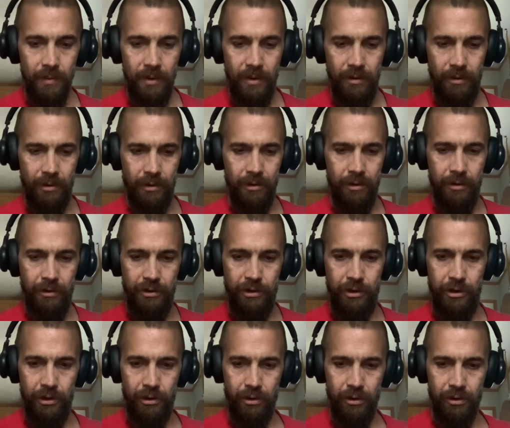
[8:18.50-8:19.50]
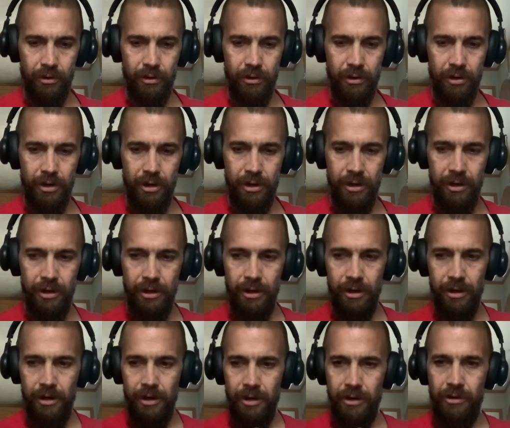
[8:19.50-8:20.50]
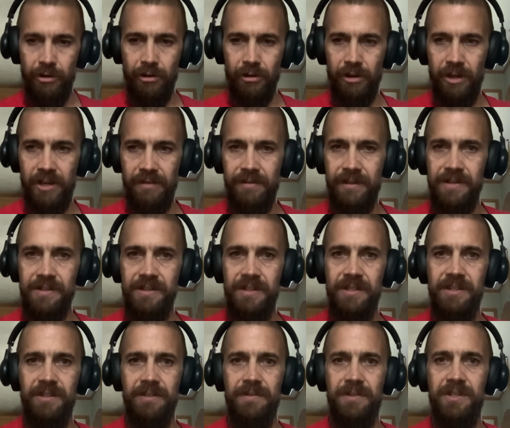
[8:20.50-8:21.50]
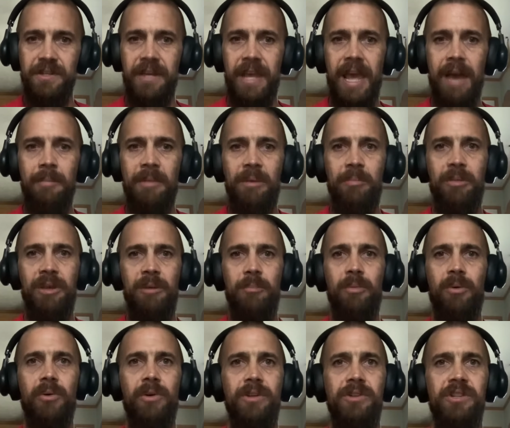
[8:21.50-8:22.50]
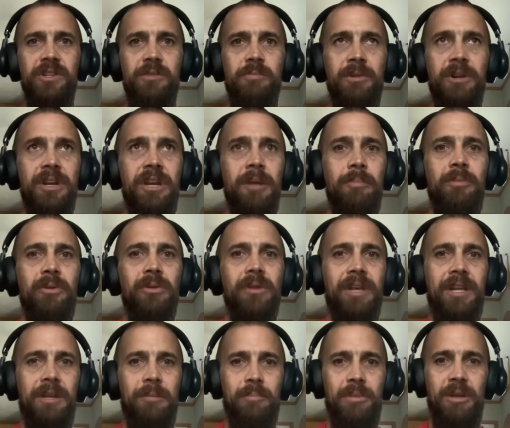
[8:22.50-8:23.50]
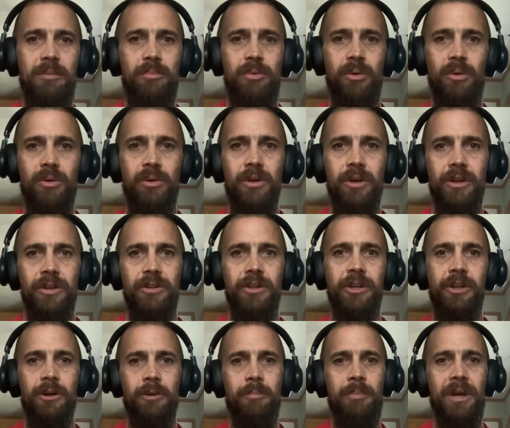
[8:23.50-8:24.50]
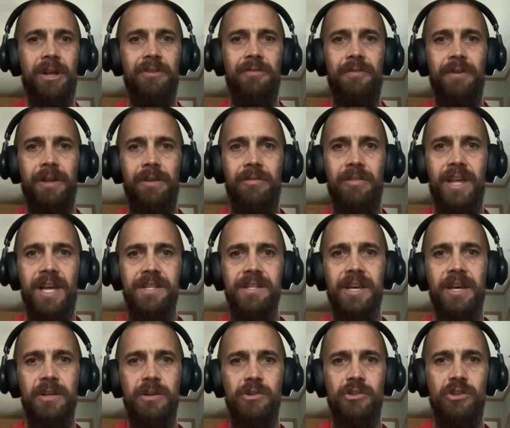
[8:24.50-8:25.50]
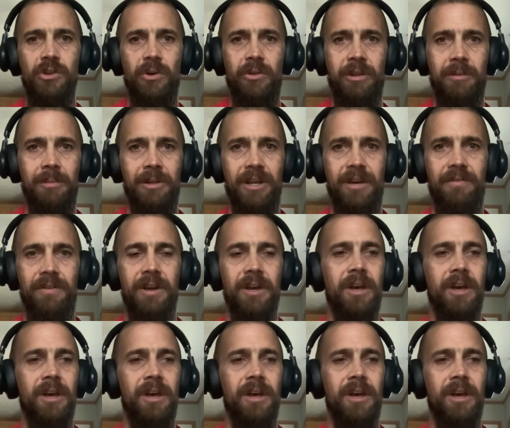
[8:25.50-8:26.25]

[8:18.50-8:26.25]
Your your your love consists of scamming people and just manipulating people to your benefit. That's how you show them love.